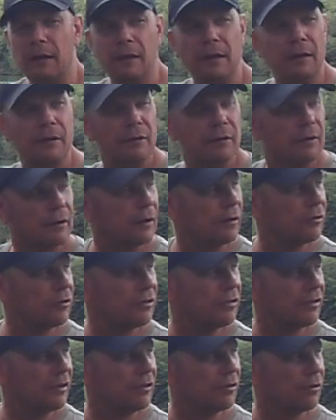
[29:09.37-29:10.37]
and
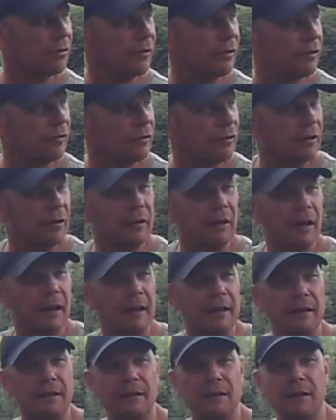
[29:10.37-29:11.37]
just sit on this for the
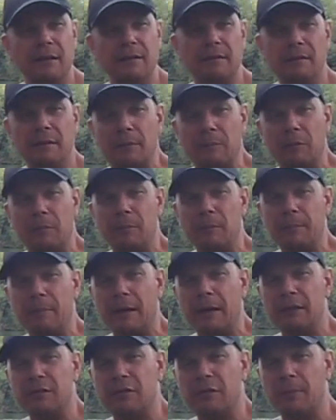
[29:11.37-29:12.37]
day, and then probably
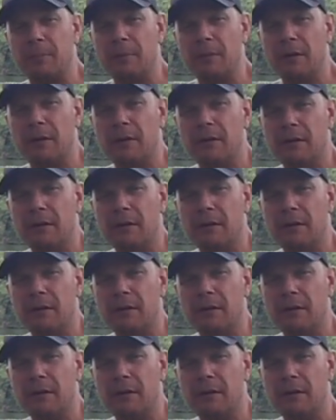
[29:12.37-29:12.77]
bait up